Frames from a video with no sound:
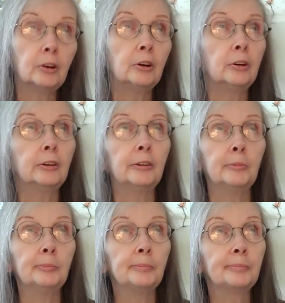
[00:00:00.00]

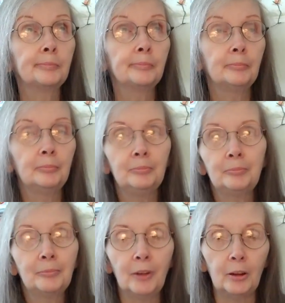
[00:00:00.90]

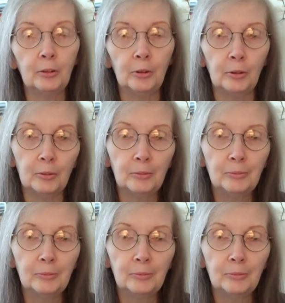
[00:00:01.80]
I don't know.